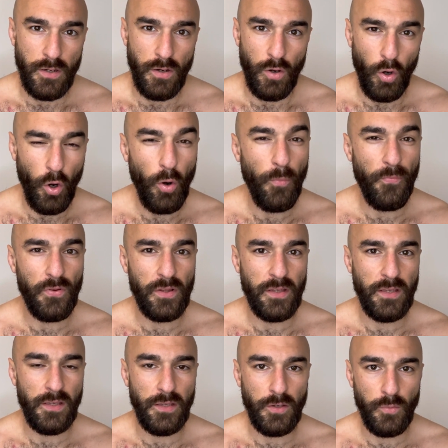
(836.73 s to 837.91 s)
Hopefully
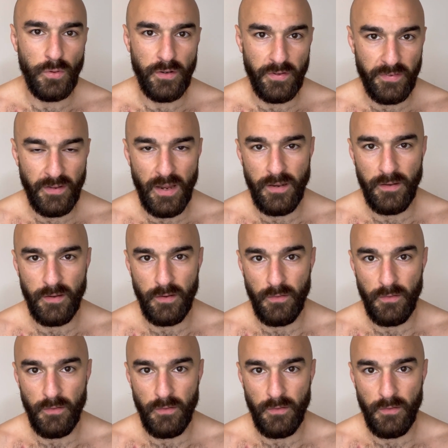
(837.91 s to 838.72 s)
you understand